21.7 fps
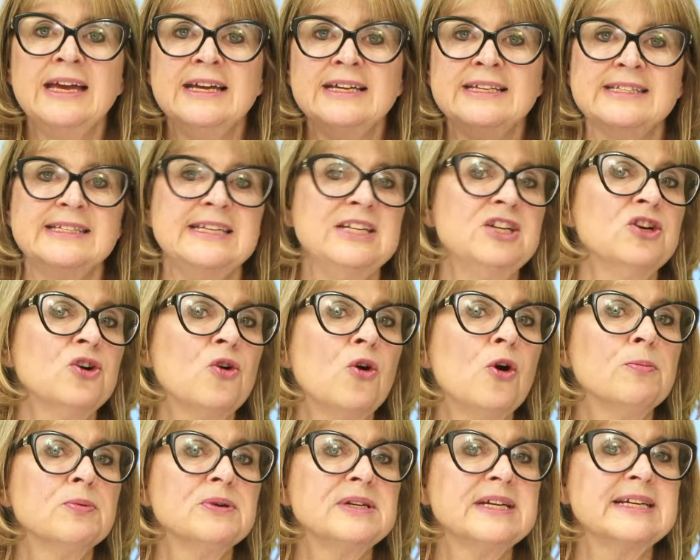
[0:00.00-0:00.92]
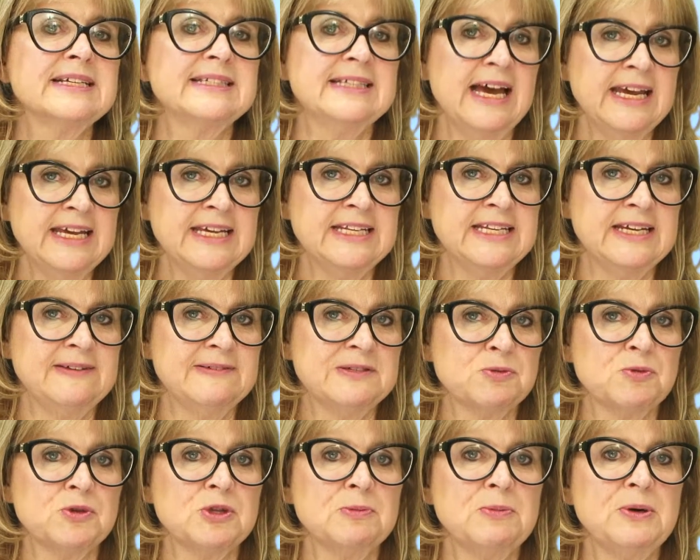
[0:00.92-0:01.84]
Senior corporate
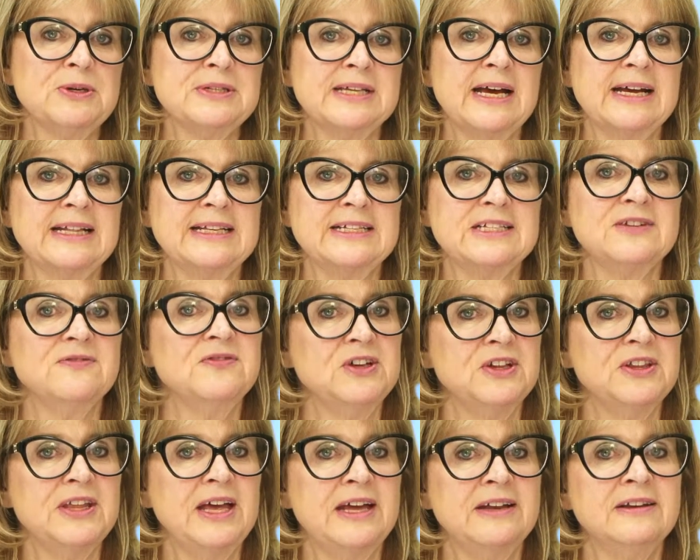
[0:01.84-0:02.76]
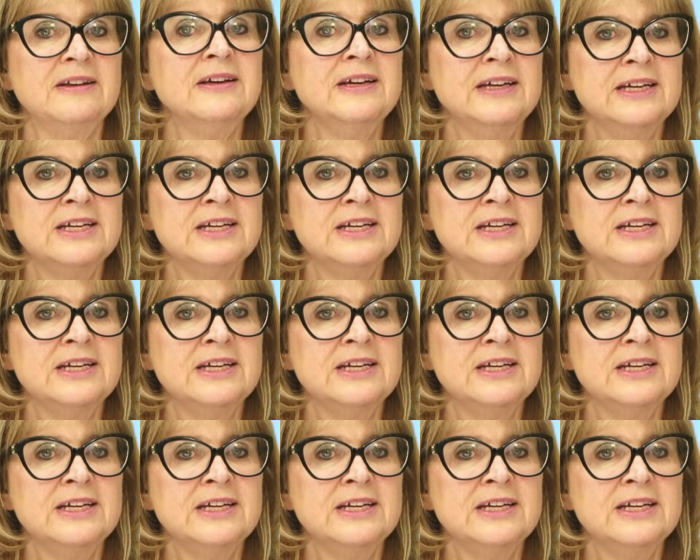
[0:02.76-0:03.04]
executives were the most likely to feel that